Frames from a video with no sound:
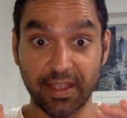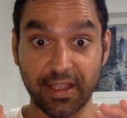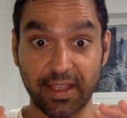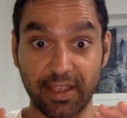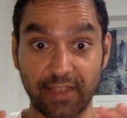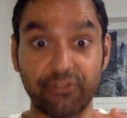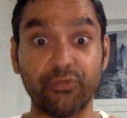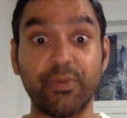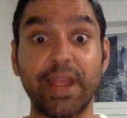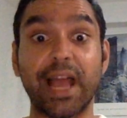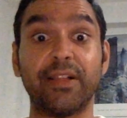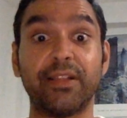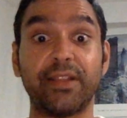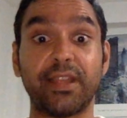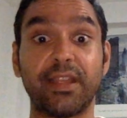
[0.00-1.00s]
is the
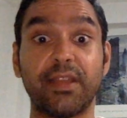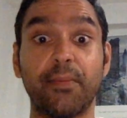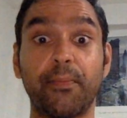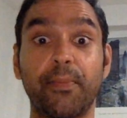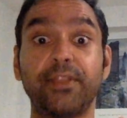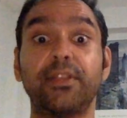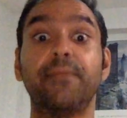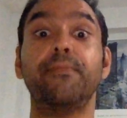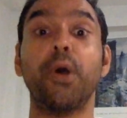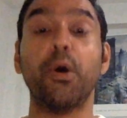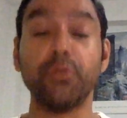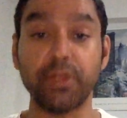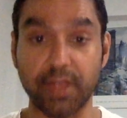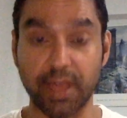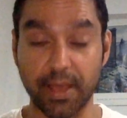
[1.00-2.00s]
reality, but that both
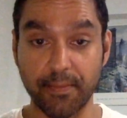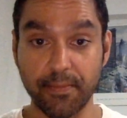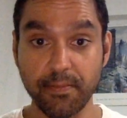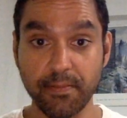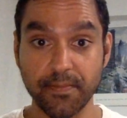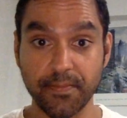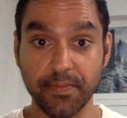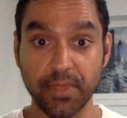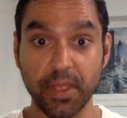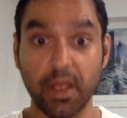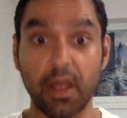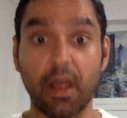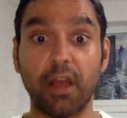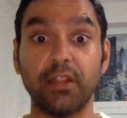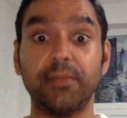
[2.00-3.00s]
of them
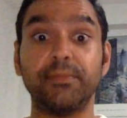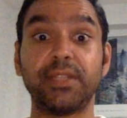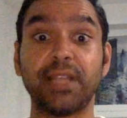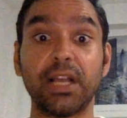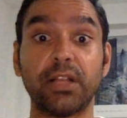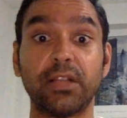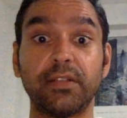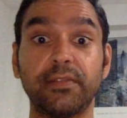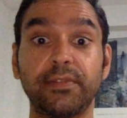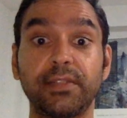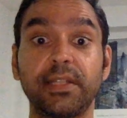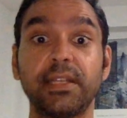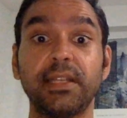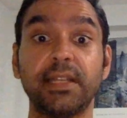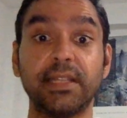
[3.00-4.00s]
are themselves
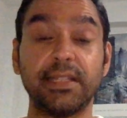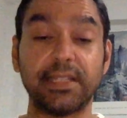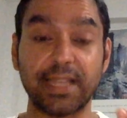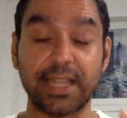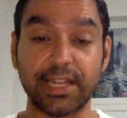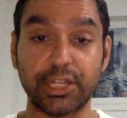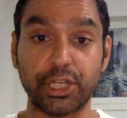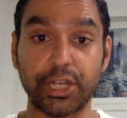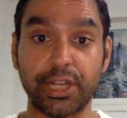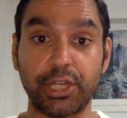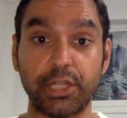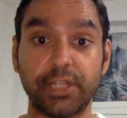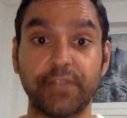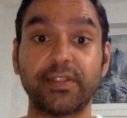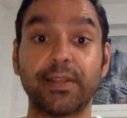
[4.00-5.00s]

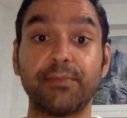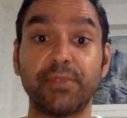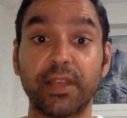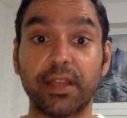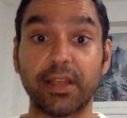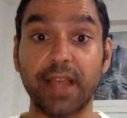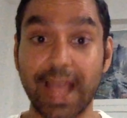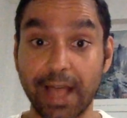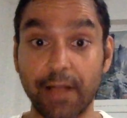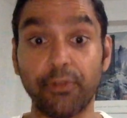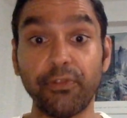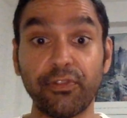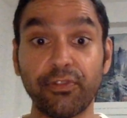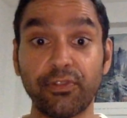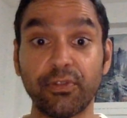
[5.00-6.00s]
instantiations of something
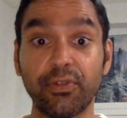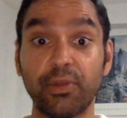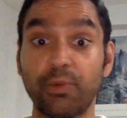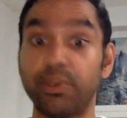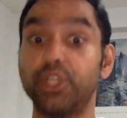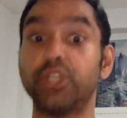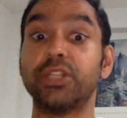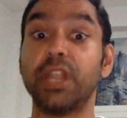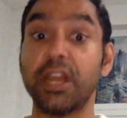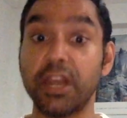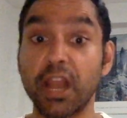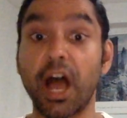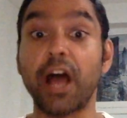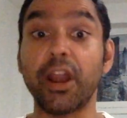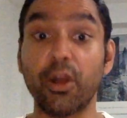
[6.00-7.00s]
else, which is
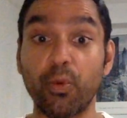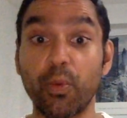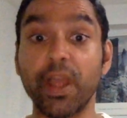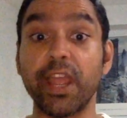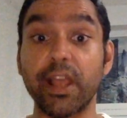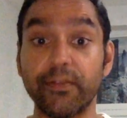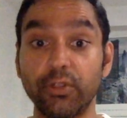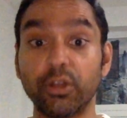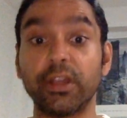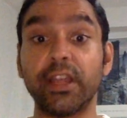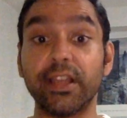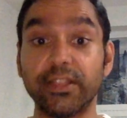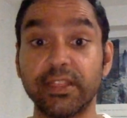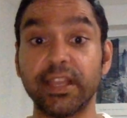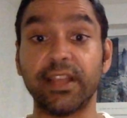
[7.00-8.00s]
not a way of looking
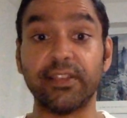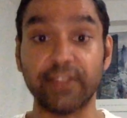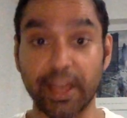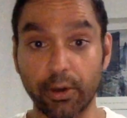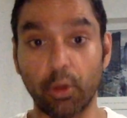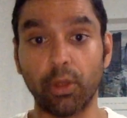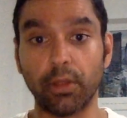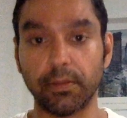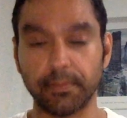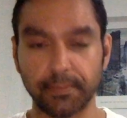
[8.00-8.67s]
at things at all.